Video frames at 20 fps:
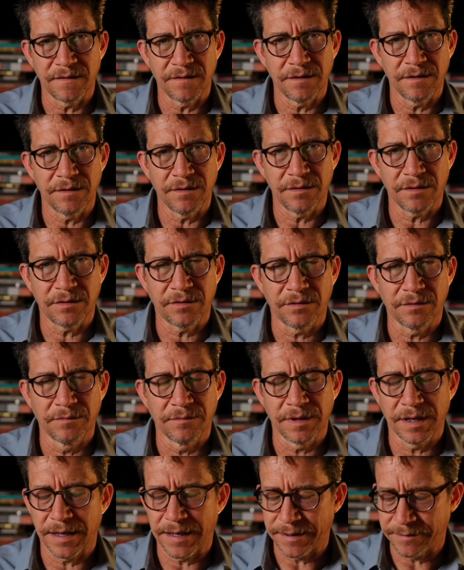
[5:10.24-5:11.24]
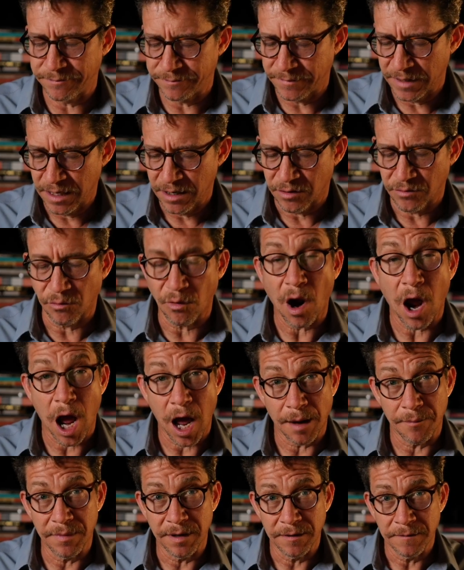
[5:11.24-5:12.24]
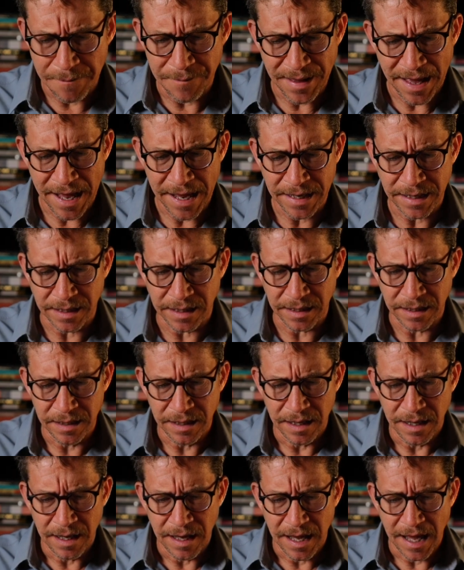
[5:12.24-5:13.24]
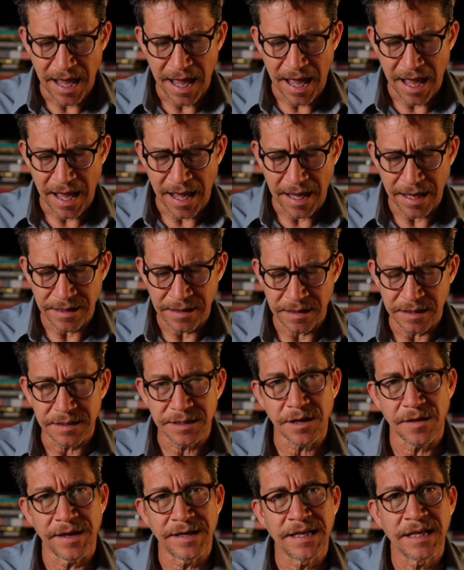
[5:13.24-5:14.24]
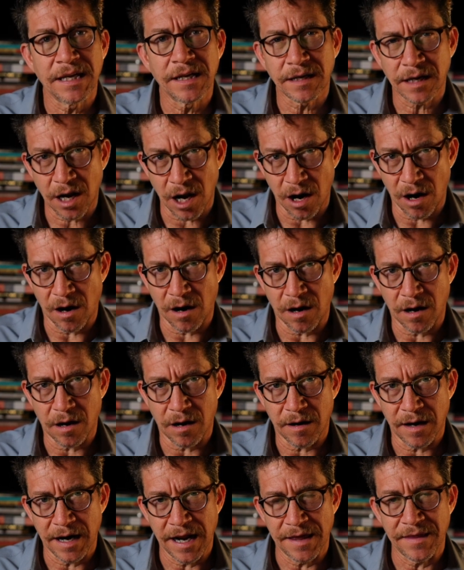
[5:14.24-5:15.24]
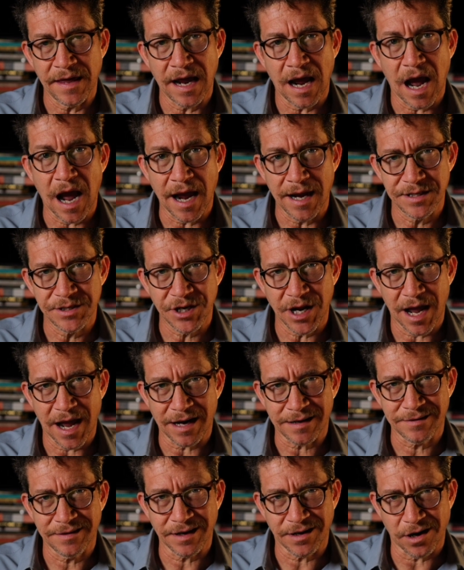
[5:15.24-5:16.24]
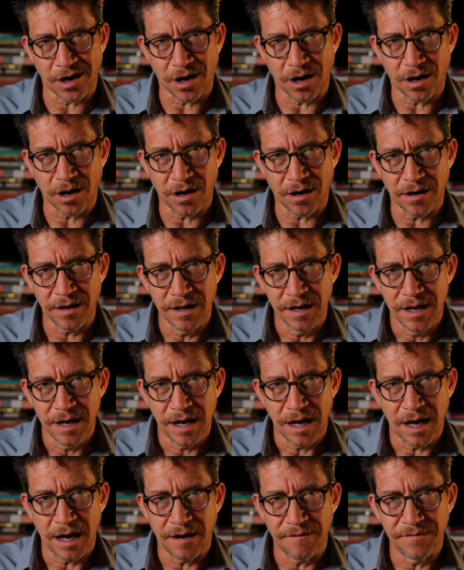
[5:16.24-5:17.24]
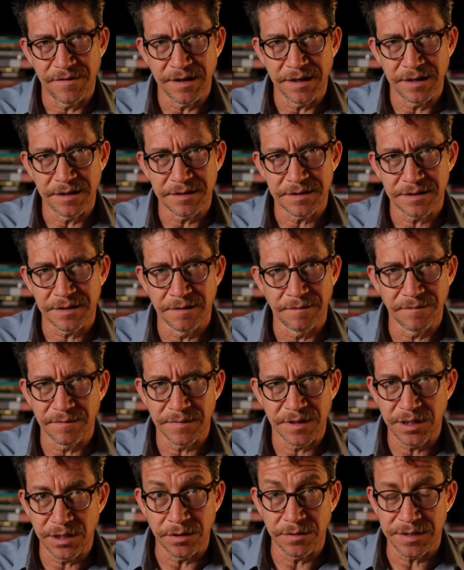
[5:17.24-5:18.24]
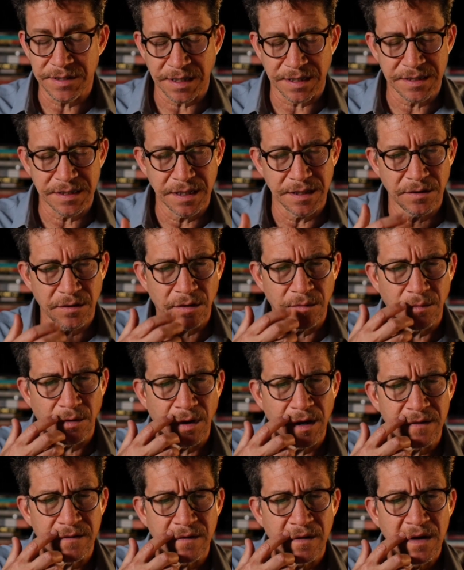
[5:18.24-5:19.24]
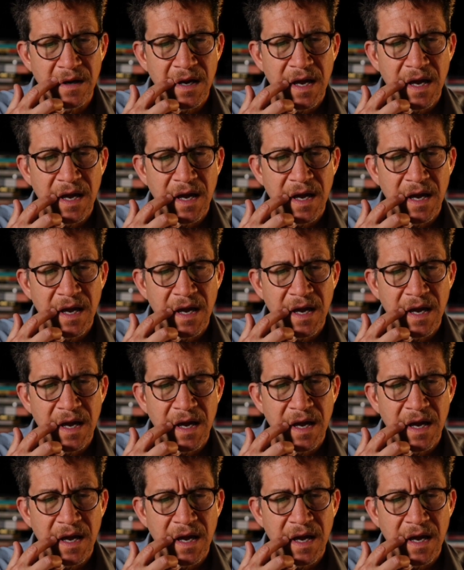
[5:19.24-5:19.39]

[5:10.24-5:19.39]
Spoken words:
to rob a bank, and so they needed a car, and they hijacked the car of these two 16-year-old boys.